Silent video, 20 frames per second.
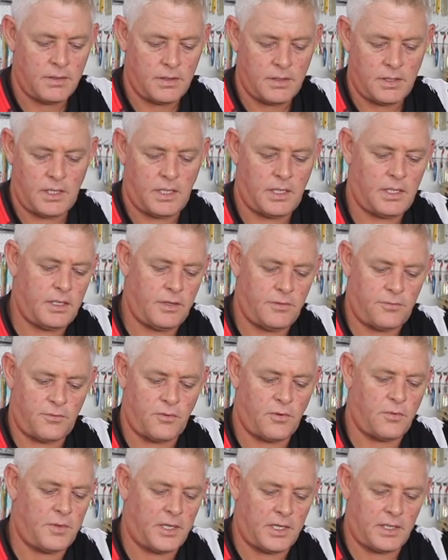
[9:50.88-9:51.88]
Neatly
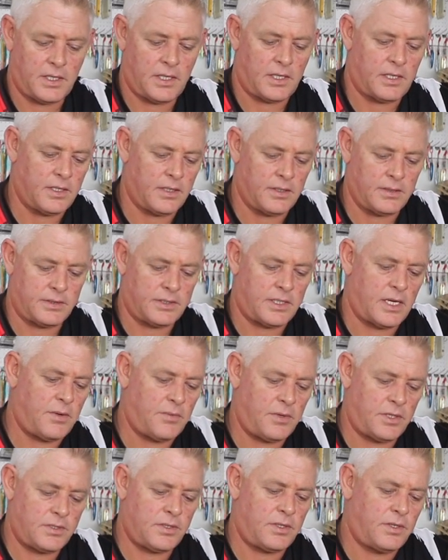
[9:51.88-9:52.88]
forming that little
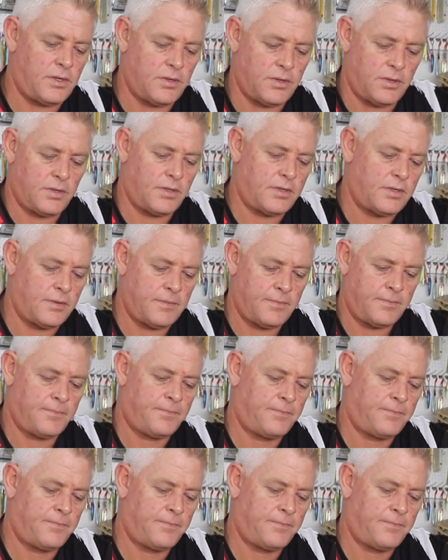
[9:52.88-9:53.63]
sandwich on the hook.